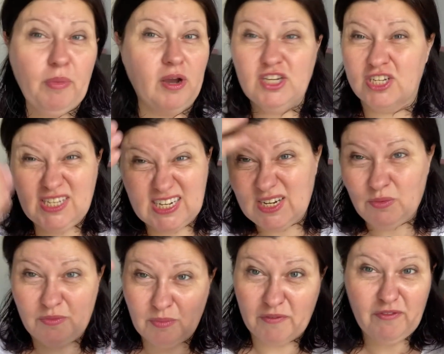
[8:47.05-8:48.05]
but I just did it
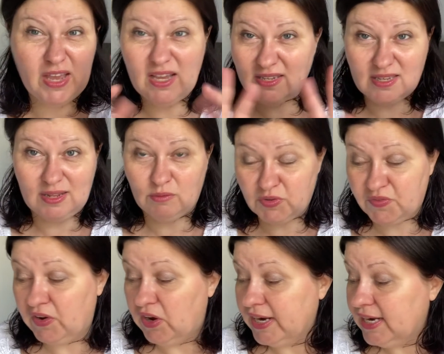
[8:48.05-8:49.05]
with my fingers and that was
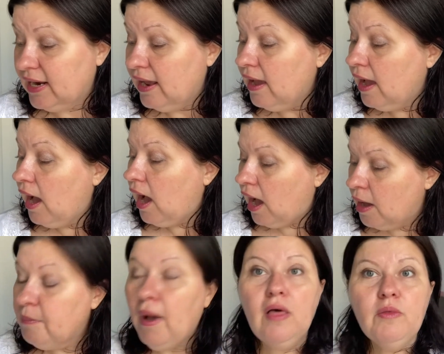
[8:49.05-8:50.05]
fine. Um, but
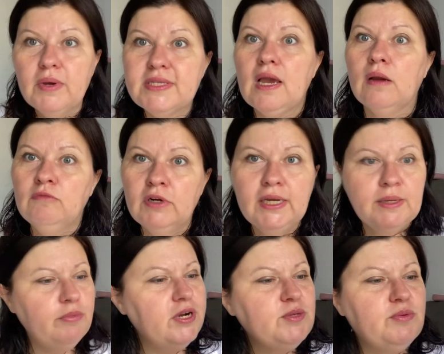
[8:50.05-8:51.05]
otherwise, I'm really impressed
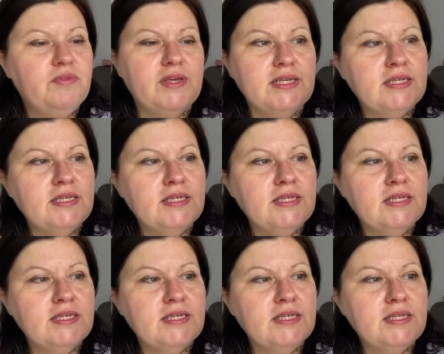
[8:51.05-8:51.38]
with this.